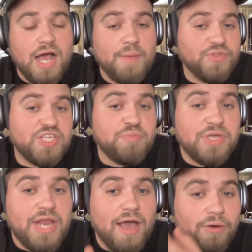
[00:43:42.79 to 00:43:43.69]
I'm the
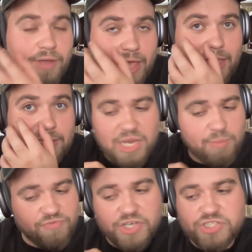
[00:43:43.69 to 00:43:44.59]
DP now and
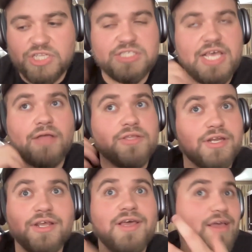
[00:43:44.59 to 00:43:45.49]
I'm finishing this out
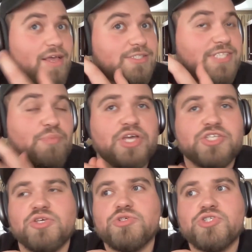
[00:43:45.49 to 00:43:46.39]
and stepping
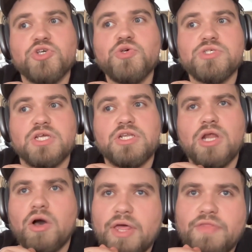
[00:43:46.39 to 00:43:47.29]
into those shoes. And,
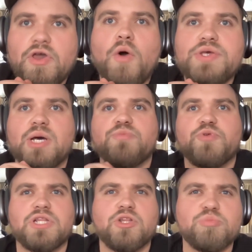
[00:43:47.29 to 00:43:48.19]
you know, they always come
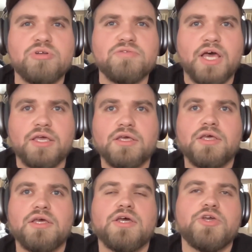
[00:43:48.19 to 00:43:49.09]
with a little bit of like,
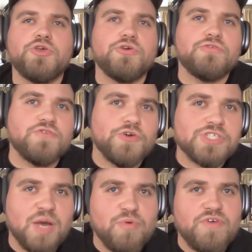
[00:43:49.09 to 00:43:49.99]
your
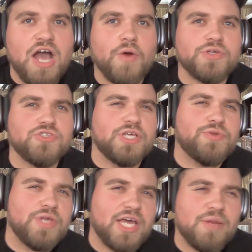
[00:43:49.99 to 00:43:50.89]
first couple of hours, you're like
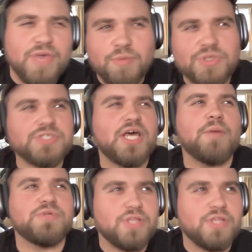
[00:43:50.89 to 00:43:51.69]
doing kind of baby steps.